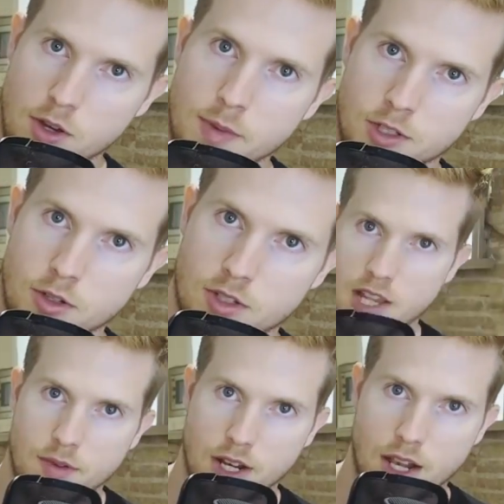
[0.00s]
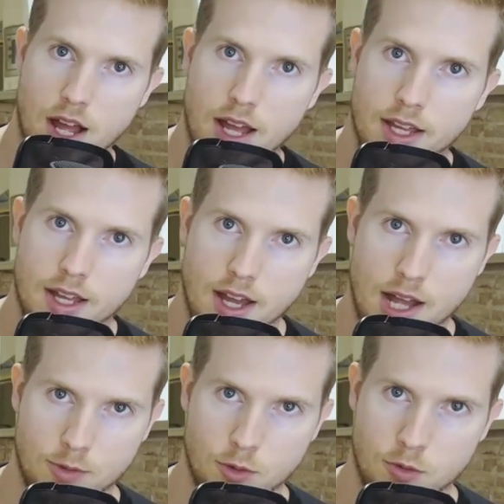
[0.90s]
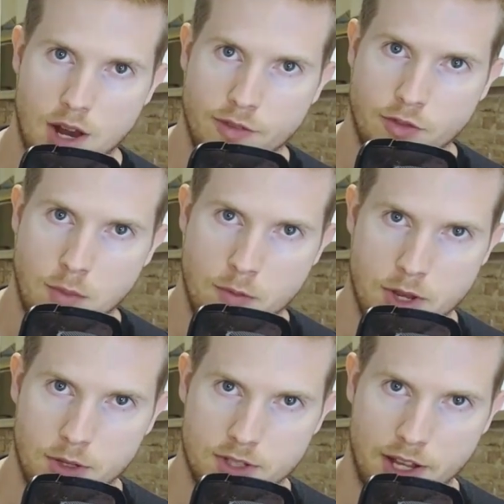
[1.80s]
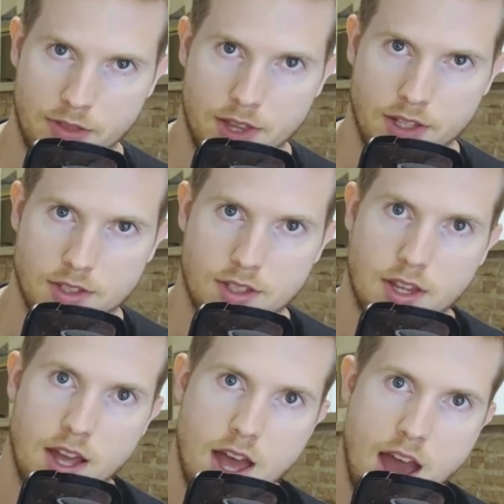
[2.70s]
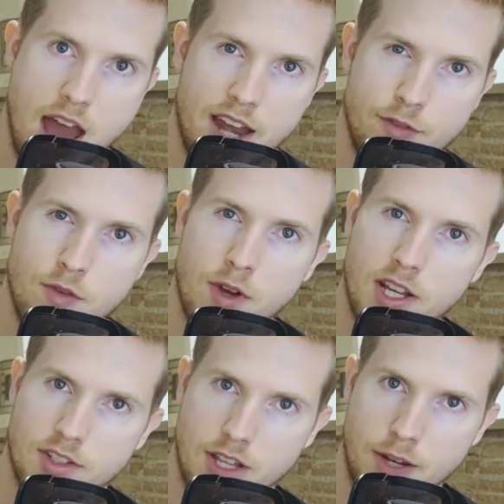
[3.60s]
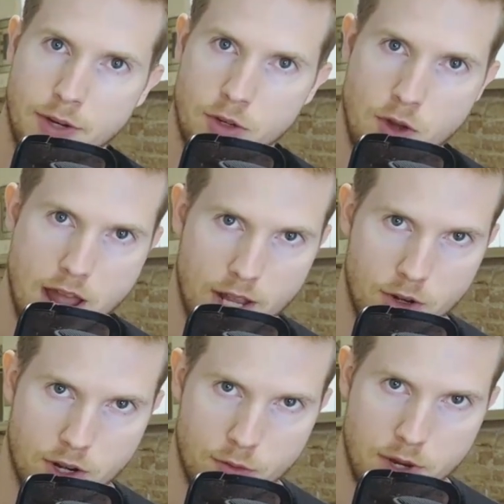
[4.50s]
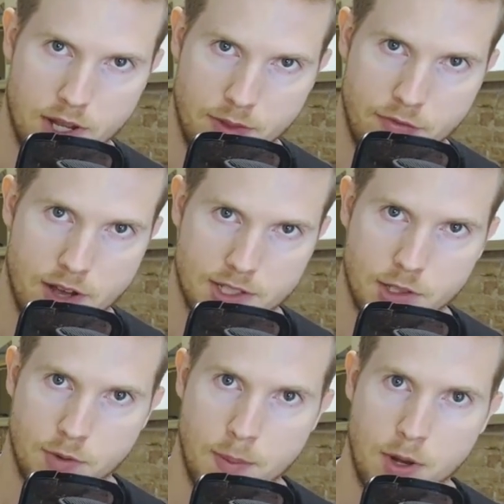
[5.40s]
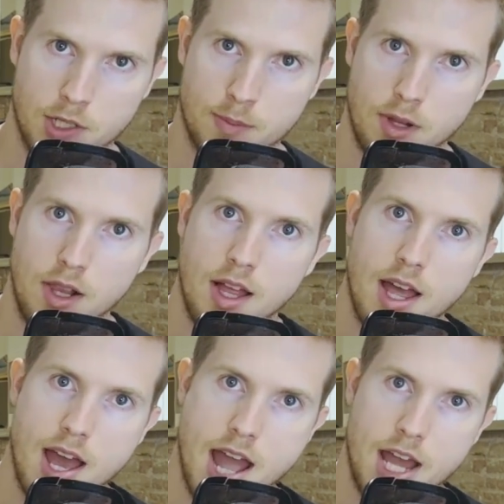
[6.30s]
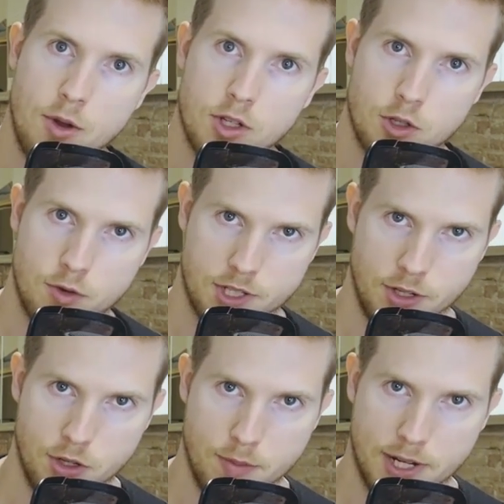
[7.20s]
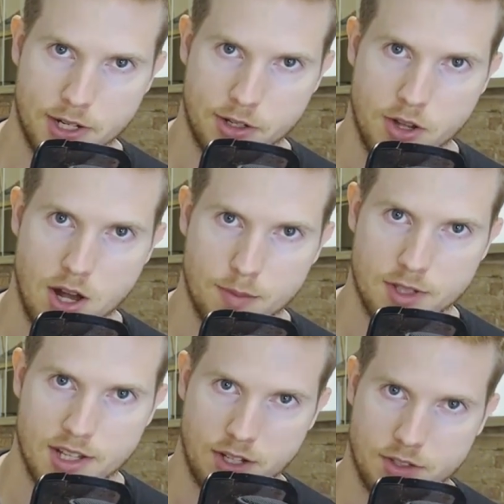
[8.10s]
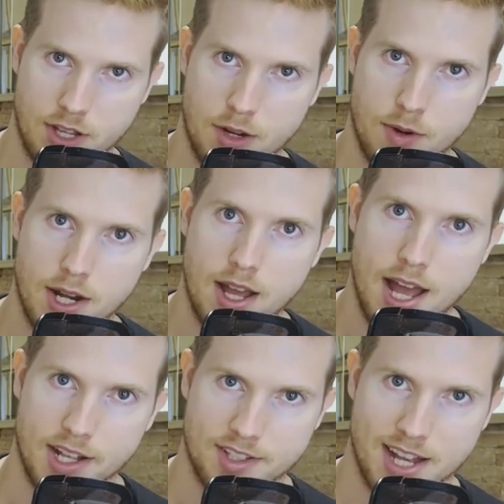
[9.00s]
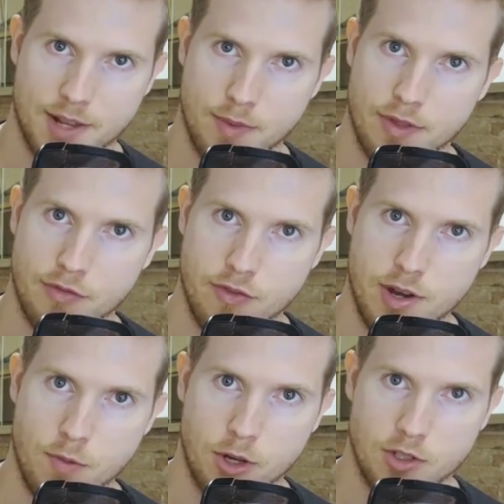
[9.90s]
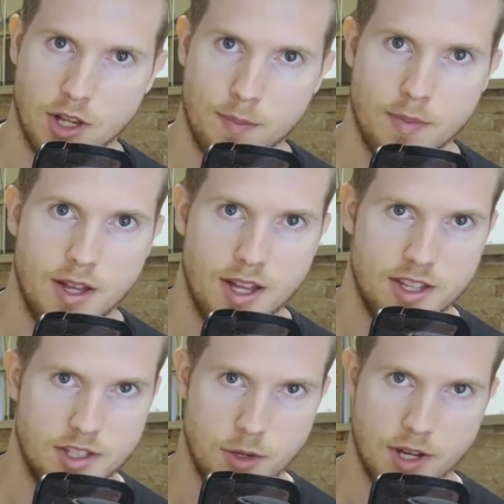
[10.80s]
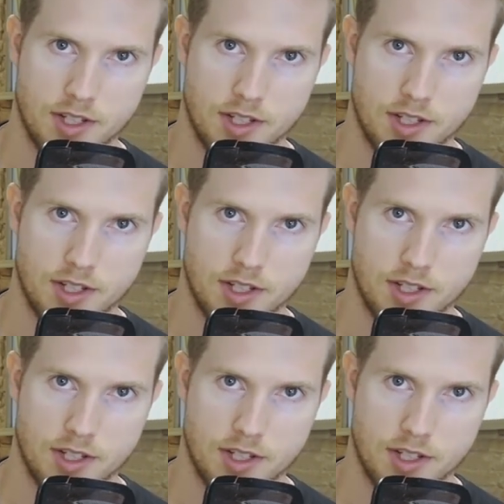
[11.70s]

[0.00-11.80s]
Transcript: make sure to give it a like and subscribe for more videos like this. And if you want to accelerate your Angular career in the fastest way possible, head over to christianludemann.com/accelerator and get started with the free workshop. See you next